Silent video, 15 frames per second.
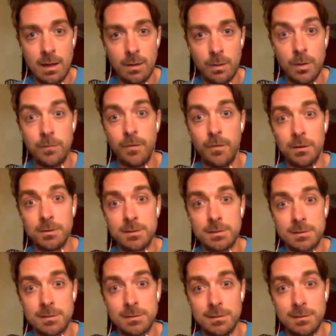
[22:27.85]
we felt
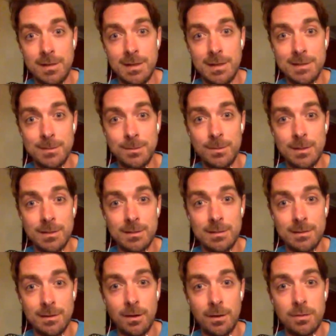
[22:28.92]
needed to be,
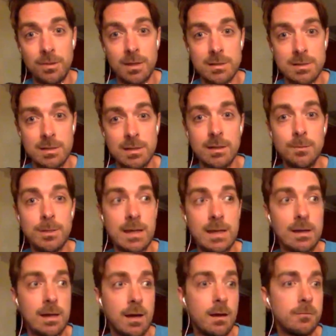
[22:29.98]
you know, things needed to be
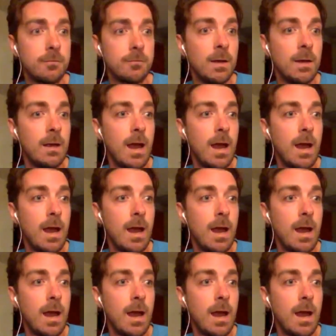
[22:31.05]
taken care of.